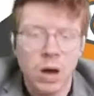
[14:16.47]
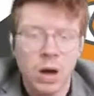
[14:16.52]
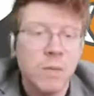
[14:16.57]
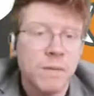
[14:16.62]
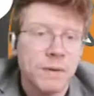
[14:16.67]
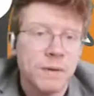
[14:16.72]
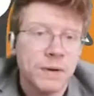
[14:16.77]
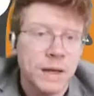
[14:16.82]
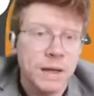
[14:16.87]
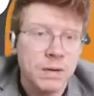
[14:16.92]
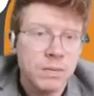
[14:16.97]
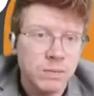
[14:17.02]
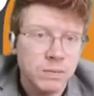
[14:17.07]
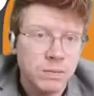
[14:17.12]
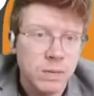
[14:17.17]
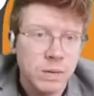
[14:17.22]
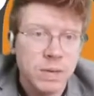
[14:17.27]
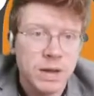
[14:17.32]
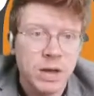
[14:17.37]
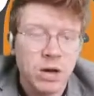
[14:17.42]
Hopefully,
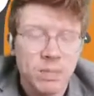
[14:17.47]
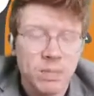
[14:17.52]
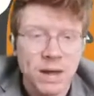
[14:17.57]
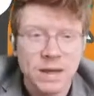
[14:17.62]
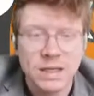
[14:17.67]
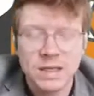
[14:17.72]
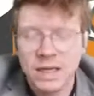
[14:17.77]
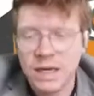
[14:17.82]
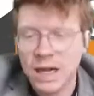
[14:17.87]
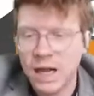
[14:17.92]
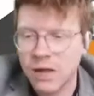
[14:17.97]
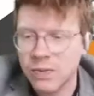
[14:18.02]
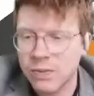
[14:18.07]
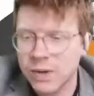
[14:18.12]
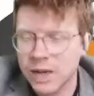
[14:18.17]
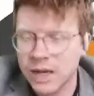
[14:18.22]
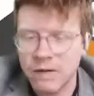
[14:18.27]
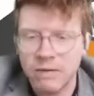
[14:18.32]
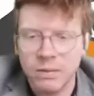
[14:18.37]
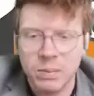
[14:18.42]
when we go back to class,
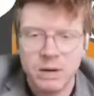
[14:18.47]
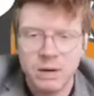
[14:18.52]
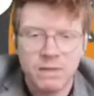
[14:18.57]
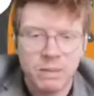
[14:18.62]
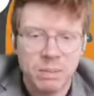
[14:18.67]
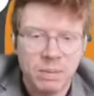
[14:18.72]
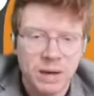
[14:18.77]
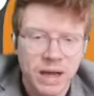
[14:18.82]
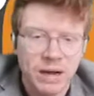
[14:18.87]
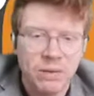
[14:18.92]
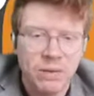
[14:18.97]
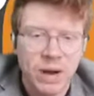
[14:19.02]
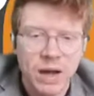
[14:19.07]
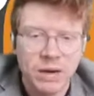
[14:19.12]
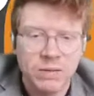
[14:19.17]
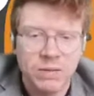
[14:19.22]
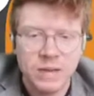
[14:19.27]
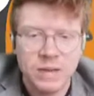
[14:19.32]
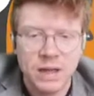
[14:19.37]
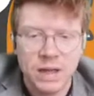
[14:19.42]
we can have a bit of a play
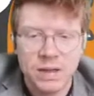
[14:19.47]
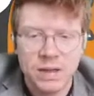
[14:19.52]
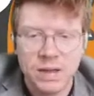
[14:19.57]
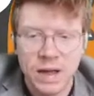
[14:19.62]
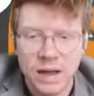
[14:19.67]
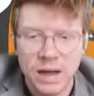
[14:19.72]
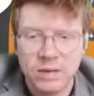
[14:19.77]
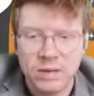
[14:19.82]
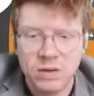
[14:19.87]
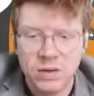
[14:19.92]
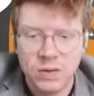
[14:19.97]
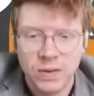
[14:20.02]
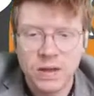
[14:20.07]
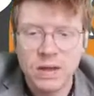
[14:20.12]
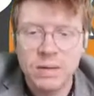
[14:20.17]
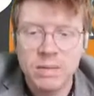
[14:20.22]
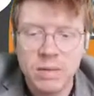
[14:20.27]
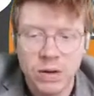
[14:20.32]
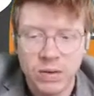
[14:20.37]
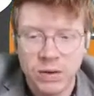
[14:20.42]
around with this and do a
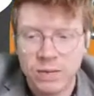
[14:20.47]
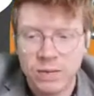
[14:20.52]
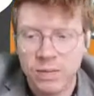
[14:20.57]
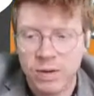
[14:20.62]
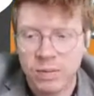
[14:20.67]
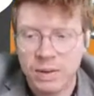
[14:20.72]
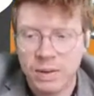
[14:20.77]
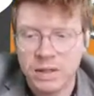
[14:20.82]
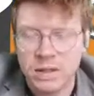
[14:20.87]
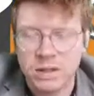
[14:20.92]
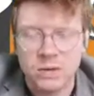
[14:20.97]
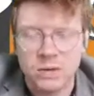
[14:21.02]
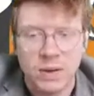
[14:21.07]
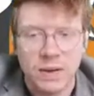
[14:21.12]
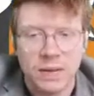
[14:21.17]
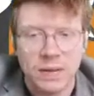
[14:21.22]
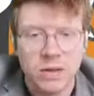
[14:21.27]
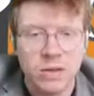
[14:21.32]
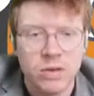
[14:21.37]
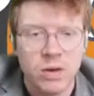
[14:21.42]
similar experiment to the
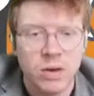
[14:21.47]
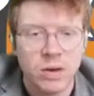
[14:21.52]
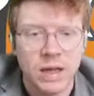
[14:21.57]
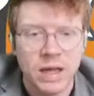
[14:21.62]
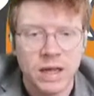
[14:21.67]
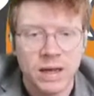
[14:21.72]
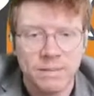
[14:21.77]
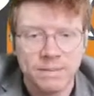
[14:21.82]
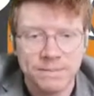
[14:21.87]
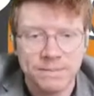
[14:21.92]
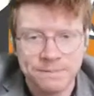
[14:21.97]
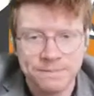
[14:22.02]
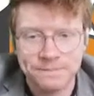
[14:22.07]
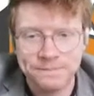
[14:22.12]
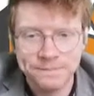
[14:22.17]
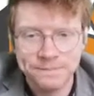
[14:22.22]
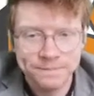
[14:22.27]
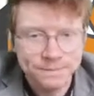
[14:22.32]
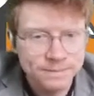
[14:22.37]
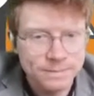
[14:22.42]
one that's shown here.
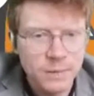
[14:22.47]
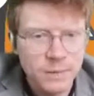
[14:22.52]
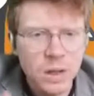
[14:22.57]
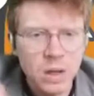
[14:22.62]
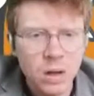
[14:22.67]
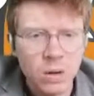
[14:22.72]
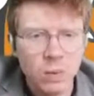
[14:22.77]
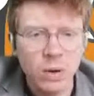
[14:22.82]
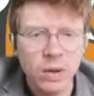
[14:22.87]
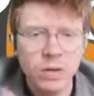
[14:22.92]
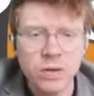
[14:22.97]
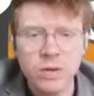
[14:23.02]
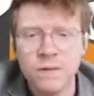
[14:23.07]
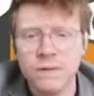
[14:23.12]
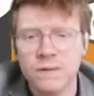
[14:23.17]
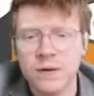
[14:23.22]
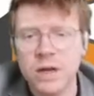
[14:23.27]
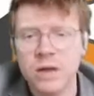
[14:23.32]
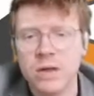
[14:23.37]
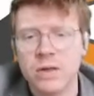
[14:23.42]
Once you
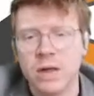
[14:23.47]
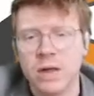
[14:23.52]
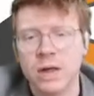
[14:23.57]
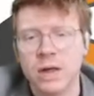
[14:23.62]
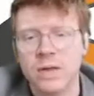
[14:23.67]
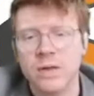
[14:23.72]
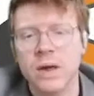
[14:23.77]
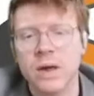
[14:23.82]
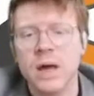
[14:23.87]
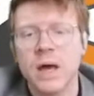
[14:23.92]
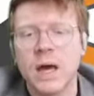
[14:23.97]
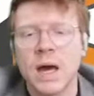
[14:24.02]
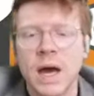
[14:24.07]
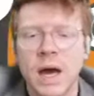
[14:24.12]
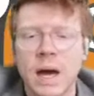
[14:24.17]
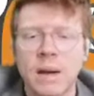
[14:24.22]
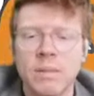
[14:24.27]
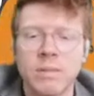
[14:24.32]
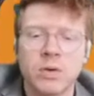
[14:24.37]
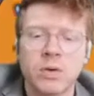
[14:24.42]
finish this,
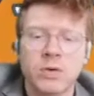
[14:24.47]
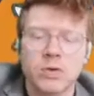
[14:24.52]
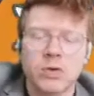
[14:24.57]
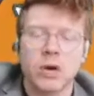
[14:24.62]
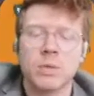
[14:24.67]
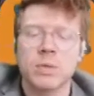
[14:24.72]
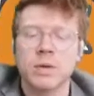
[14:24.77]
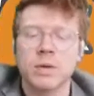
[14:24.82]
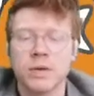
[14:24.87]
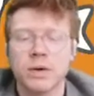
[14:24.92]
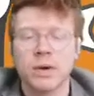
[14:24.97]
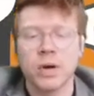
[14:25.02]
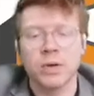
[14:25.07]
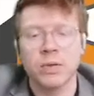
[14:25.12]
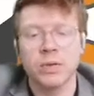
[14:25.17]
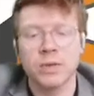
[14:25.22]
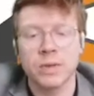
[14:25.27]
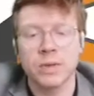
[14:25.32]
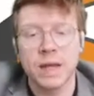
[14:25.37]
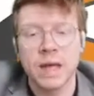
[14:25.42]
your job is to go
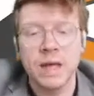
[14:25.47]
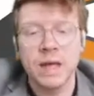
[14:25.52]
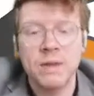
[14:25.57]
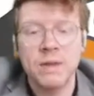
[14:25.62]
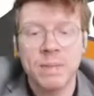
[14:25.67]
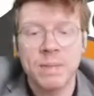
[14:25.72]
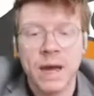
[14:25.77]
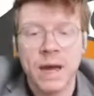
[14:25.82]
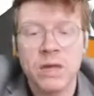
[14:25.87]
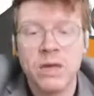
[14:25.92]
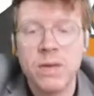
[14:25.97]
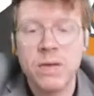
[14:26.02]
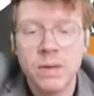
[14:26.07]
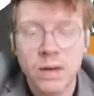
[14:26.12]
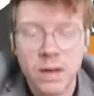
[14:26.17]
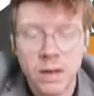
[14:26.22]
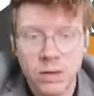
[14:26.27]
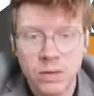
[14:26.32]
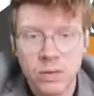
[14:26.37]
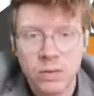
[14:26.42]
through these
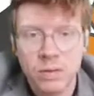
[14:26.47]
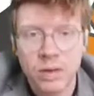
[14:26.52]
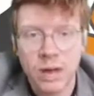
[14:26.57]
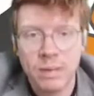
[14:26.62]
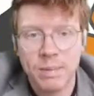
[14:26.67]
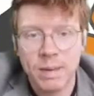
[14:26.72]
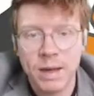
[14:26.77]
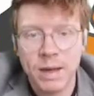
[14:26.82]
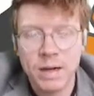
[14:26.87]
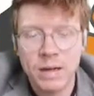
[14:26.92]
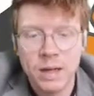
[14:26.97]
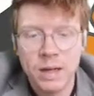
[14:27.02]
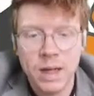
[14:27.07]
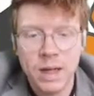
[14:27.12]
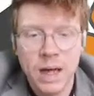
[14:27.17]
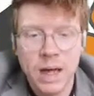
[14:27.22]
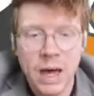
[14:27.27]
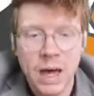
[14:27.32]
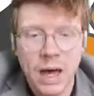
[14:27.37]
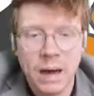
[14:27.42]
pages in your SciPad
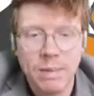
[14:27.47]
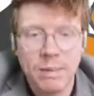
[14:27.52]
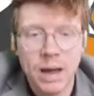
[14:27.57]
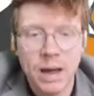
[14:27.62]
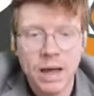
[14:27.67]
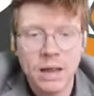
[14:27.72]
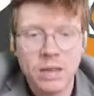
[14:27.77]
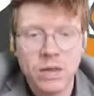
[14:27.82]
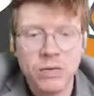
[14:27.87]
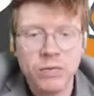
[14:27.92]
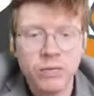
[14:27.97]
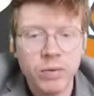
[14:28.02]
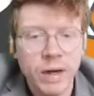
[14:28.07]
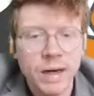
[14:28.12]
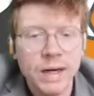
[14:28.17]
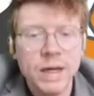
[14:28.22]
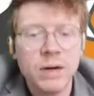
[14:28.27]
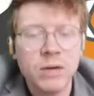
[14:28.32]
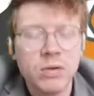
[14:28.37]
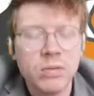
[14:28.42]
and to
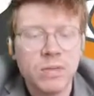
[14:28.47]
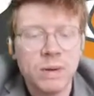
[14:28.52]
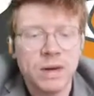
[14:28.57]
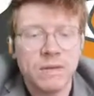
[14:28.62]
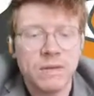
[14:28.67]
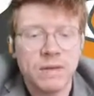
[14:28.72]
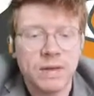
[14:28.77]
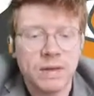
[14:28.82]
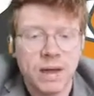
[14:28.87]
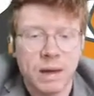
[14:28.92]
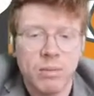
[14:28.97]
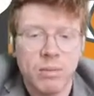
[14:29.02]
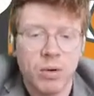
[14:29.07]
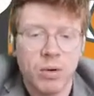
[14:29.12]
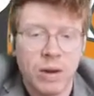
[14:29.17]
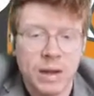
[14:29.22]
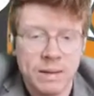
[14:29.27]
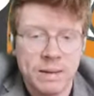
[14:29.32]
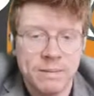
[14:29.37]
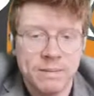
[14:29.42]
write a little bit of a
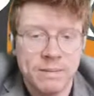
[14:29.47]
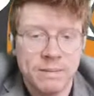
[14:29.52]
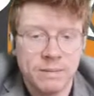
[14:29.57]
summary,